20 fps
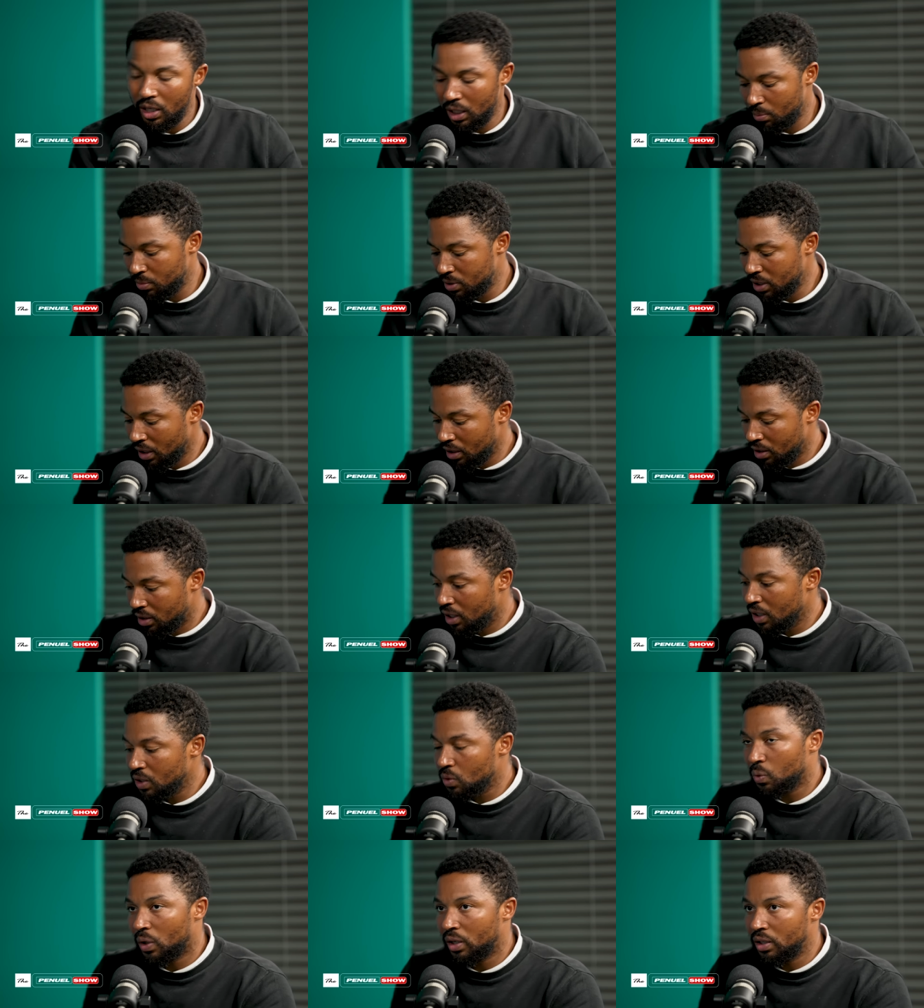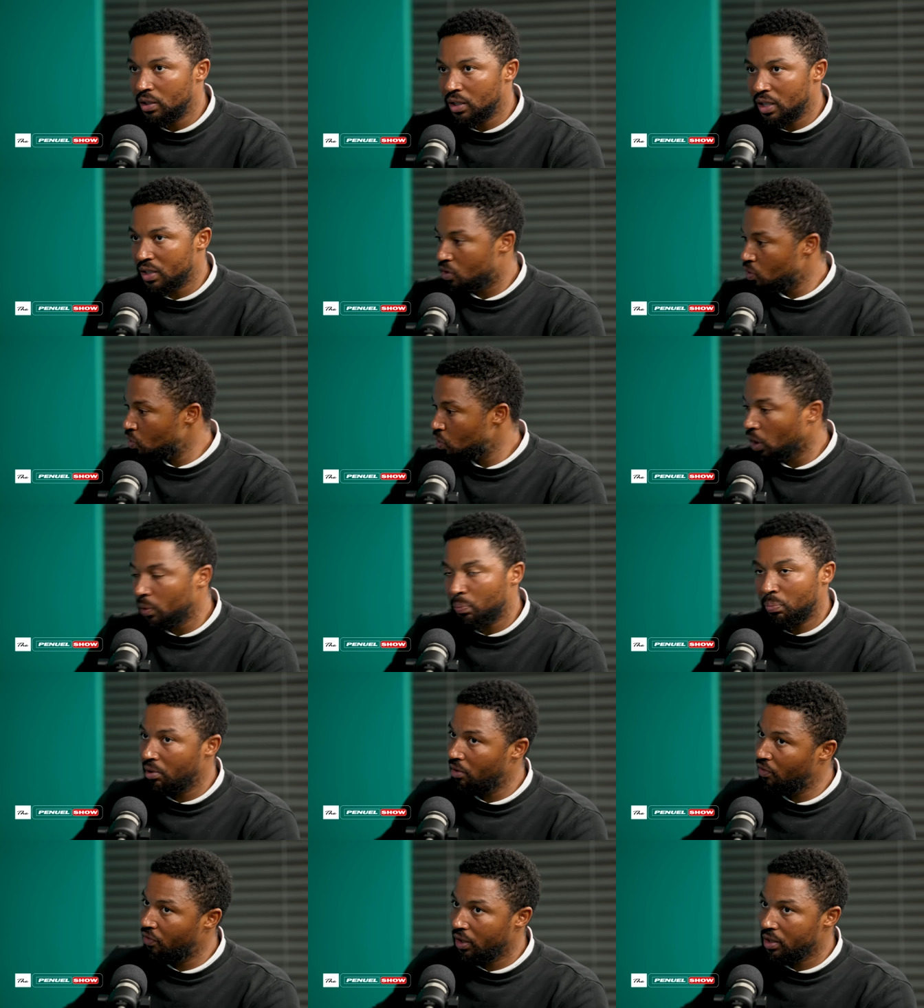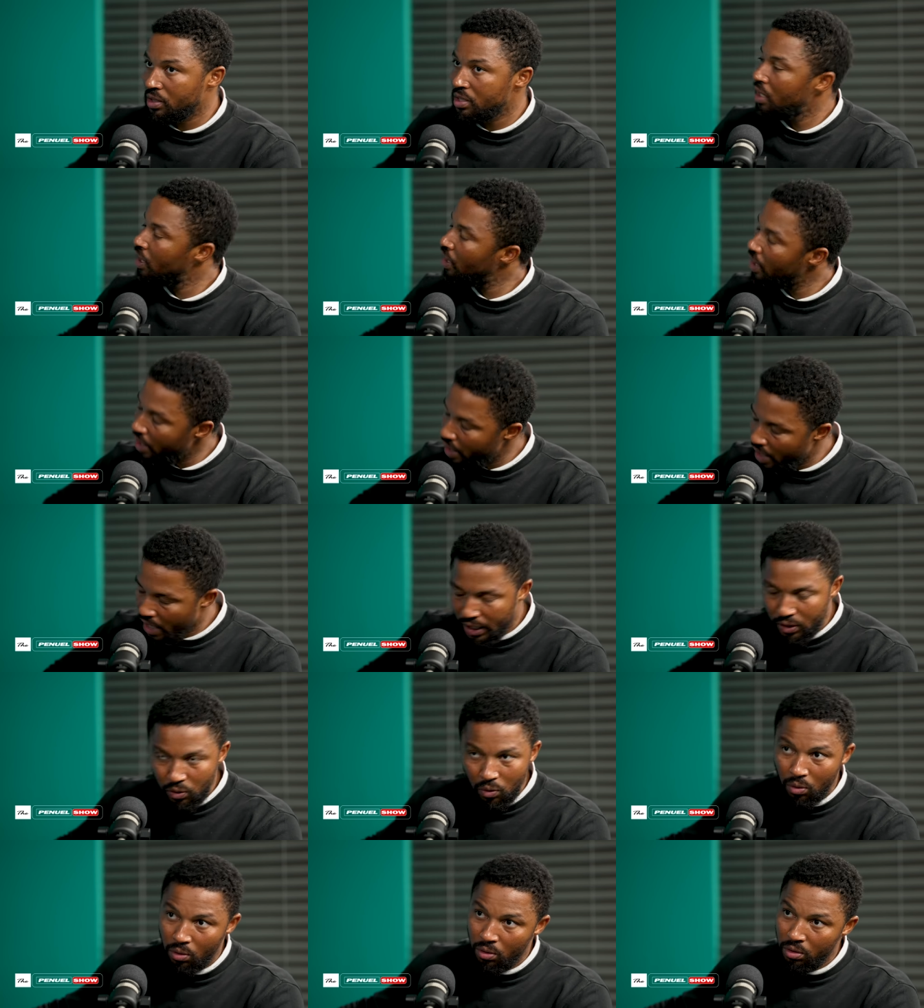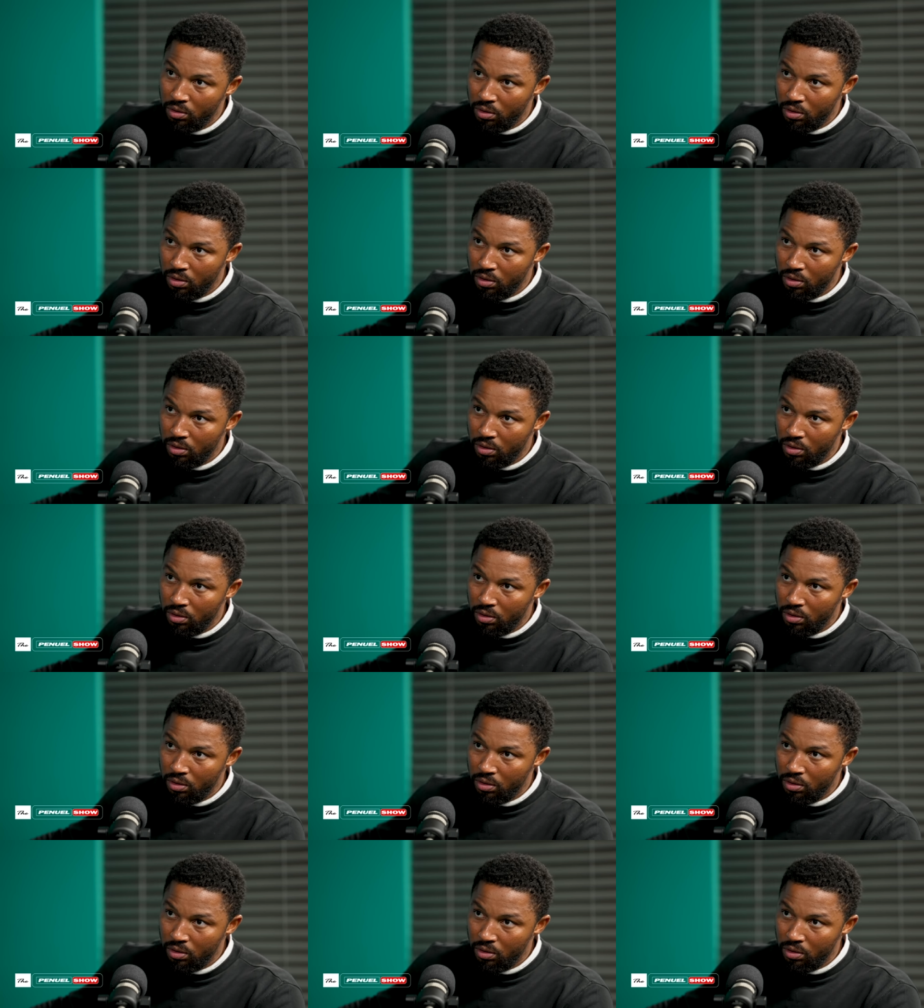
And I'm saying this one is not perfect. At all.